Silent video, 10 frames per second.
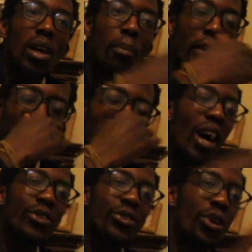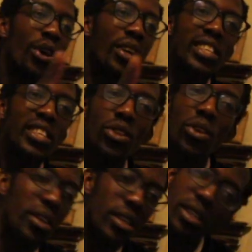But payouts are not
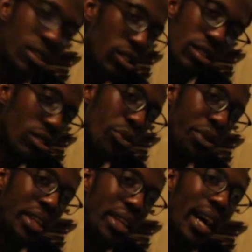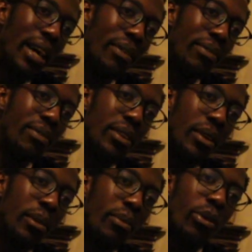necessarily good enough
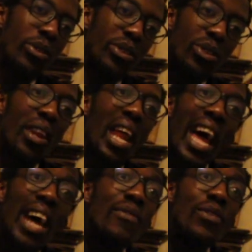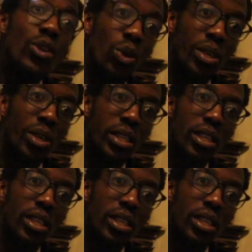because it's not a livelihood.